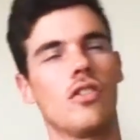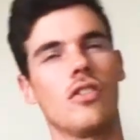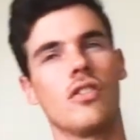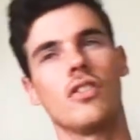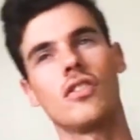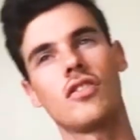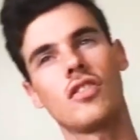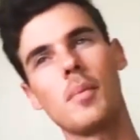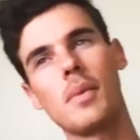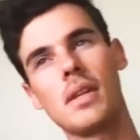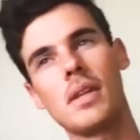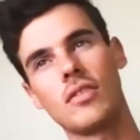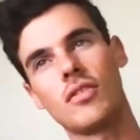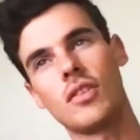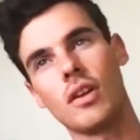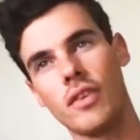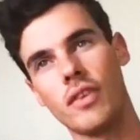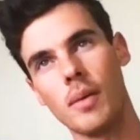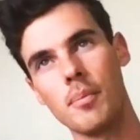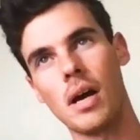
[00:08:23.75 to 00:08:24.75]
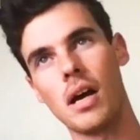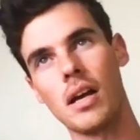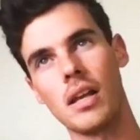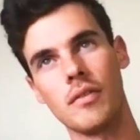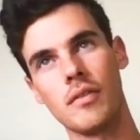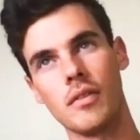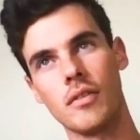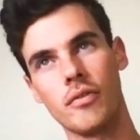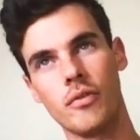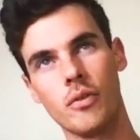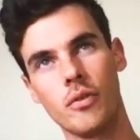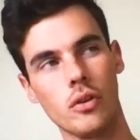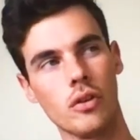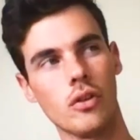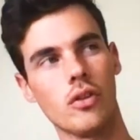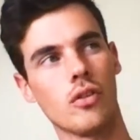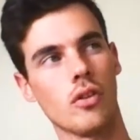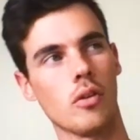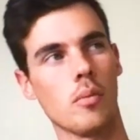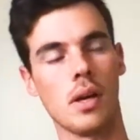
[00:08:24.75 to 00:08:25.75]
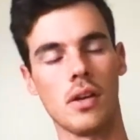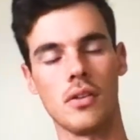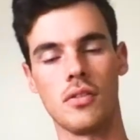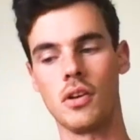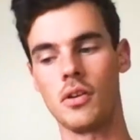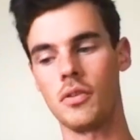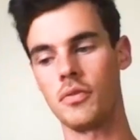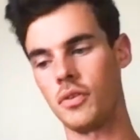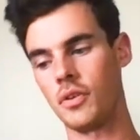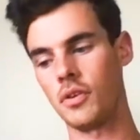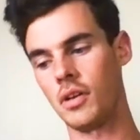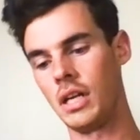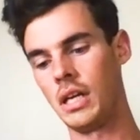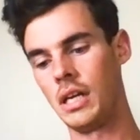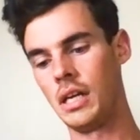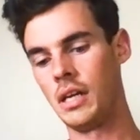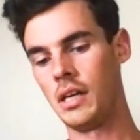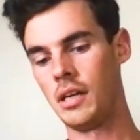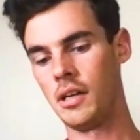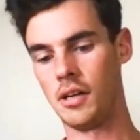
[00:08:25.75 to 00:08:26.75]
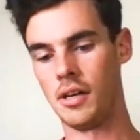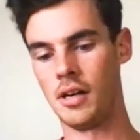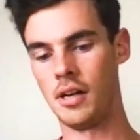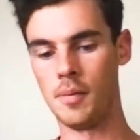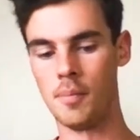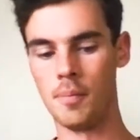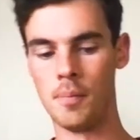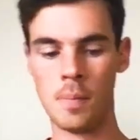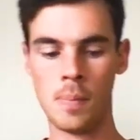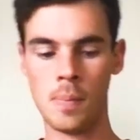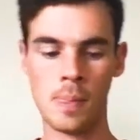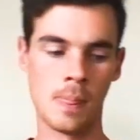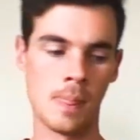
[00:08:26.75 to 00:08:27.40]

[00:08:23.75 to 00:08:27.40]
and some of this stuff I'm not even fully sure myself on.